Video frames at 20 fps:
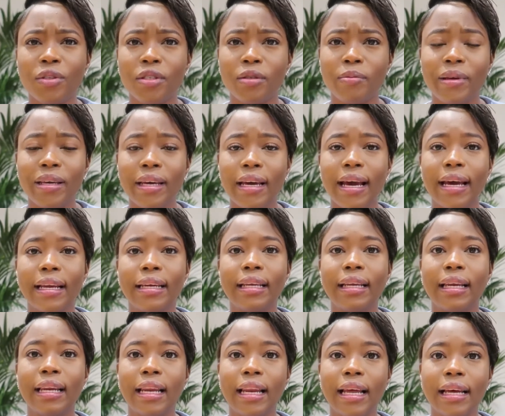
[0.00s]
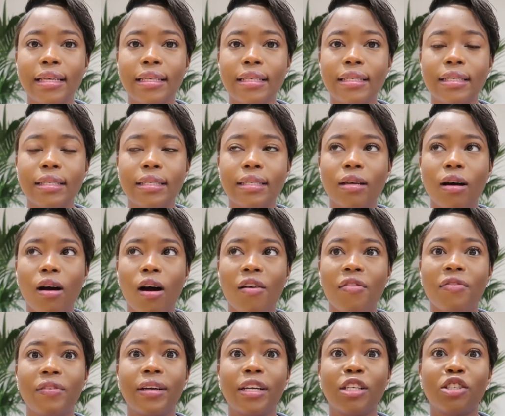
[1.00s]
be any less of
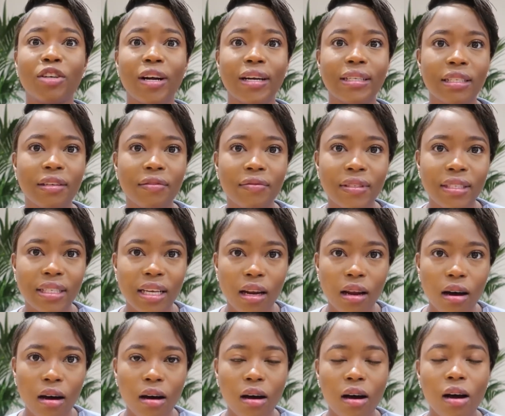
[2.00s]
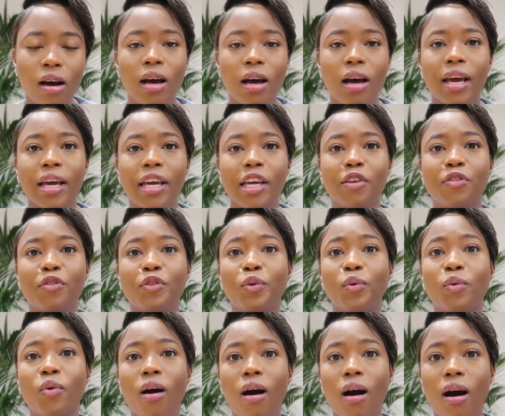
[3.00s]
an attractive seller if
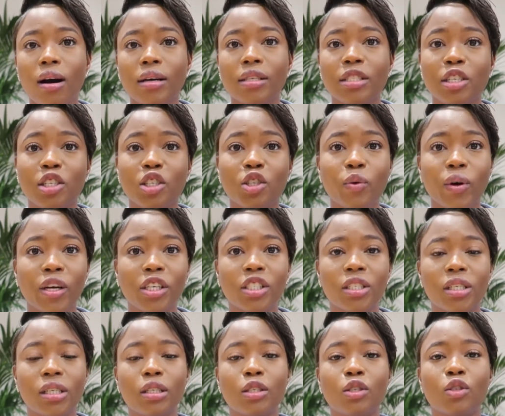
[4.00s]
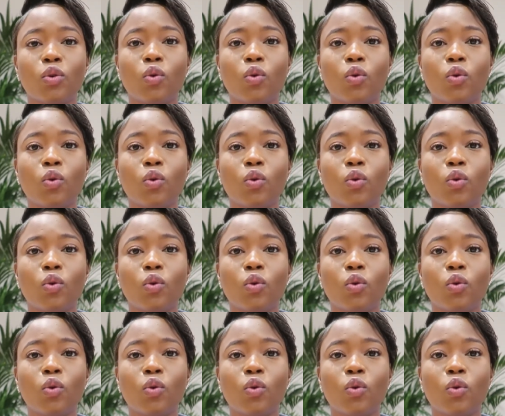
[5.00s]
you ask these questions.